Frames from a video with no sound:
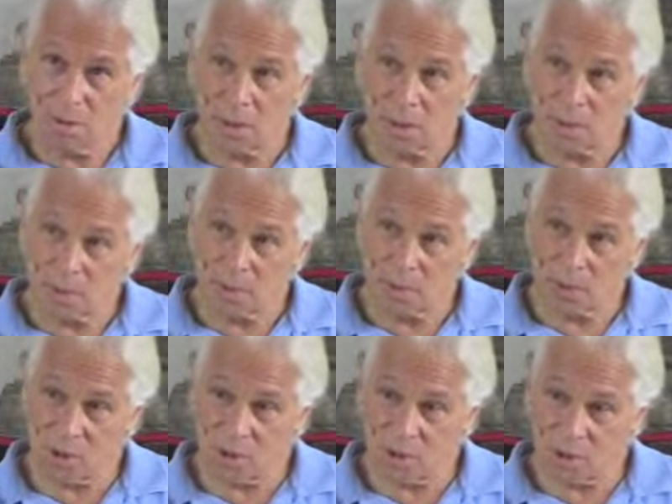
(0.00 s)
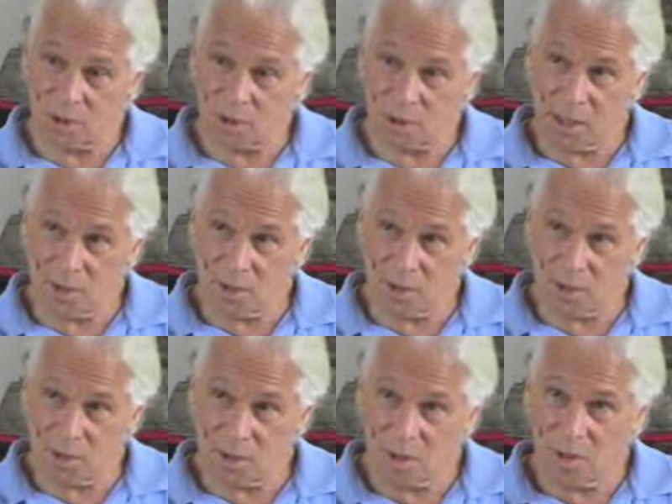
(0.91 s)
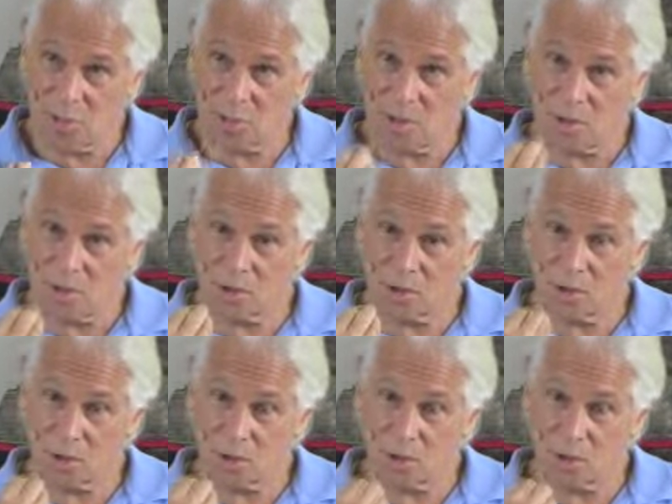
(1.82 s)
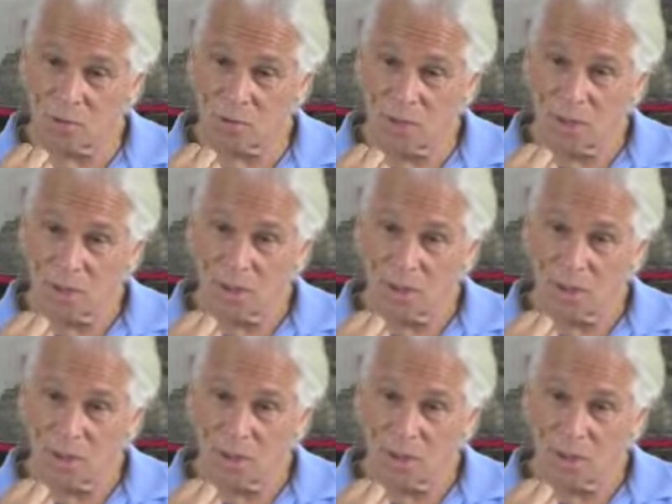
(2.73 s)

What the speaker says: And especially when the attachment is also